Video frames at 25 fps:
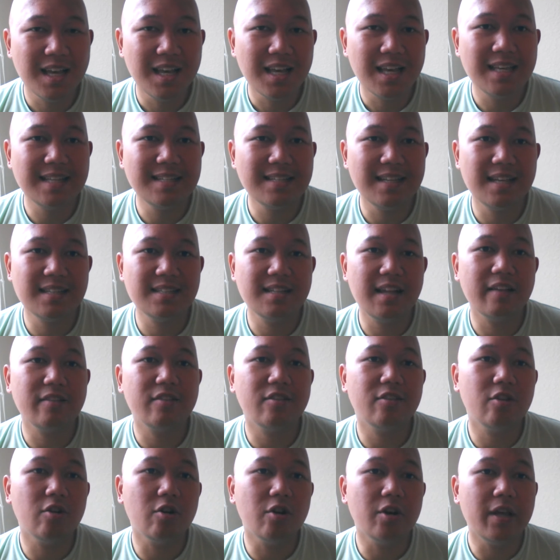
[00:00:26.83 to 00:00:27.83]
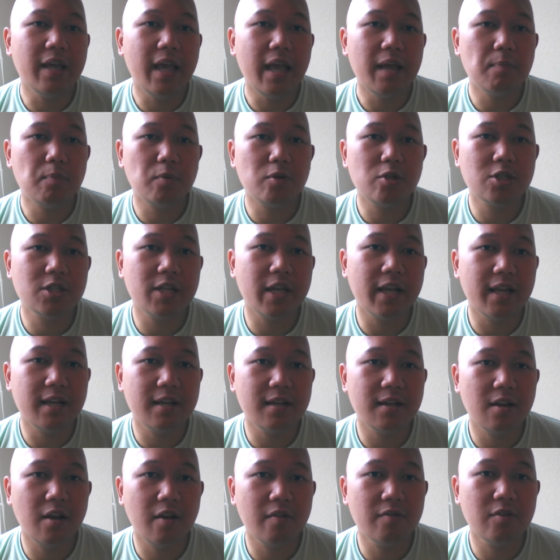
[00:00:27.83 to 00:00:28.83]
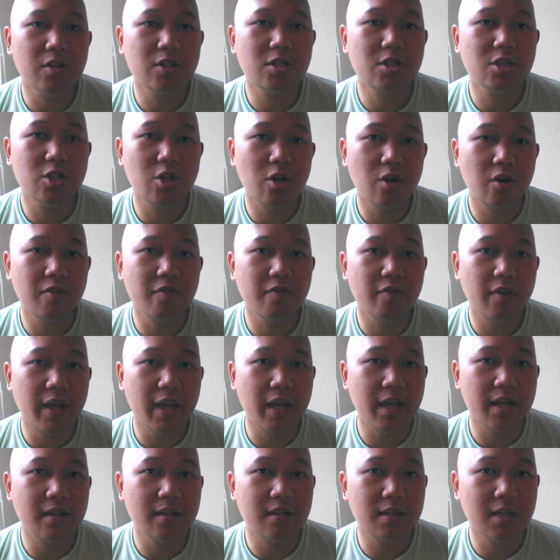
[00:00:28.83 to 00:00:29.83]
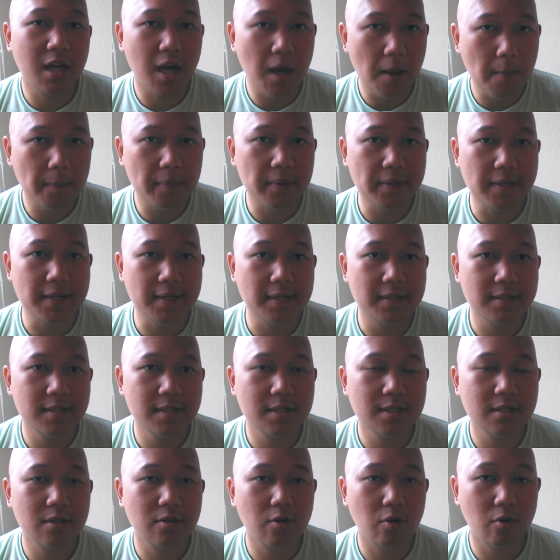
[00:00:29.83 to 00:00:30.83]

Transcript: He says that 38% of the surveyed companies